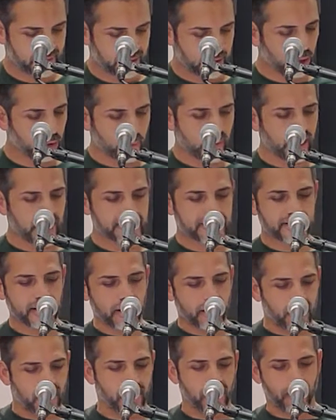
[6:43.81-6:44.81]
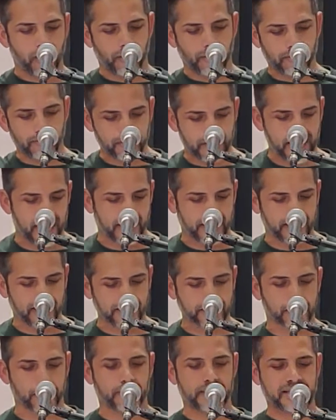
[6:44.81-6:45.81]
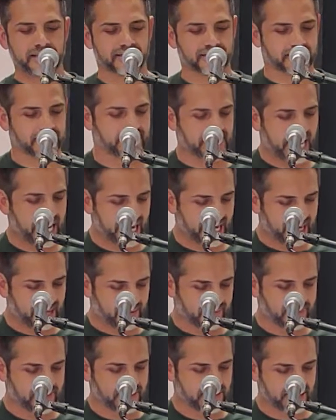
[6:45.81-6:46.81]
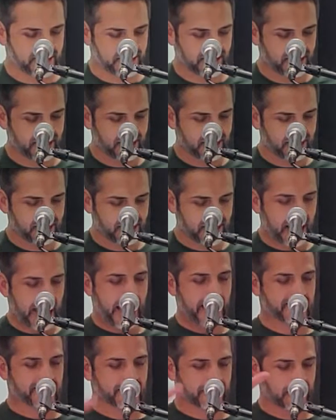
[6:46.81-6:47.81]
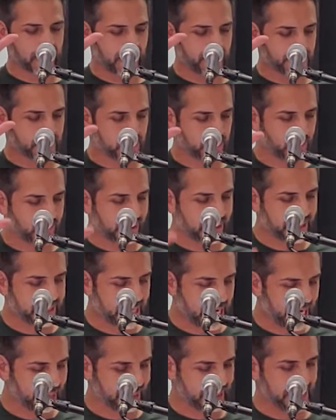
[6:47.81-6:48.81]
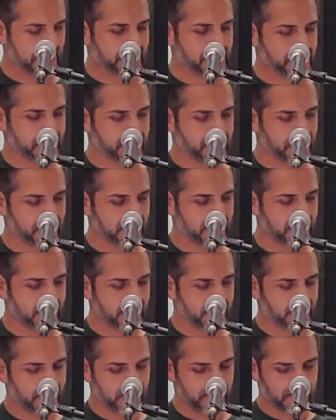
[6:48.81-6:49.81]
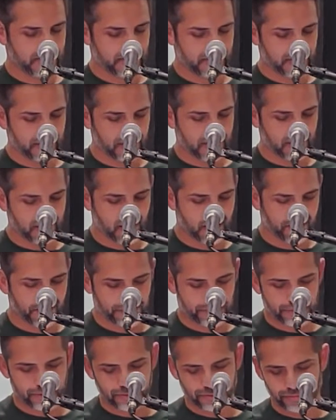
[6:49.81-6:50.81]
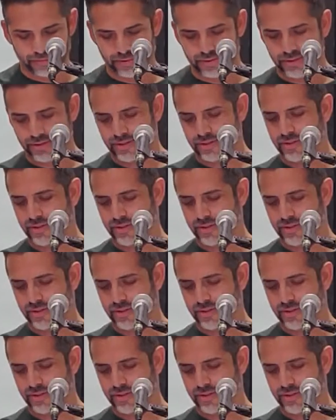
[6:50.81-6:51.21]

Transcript: who wants all men to be saved and to come to a knowledge of the truth.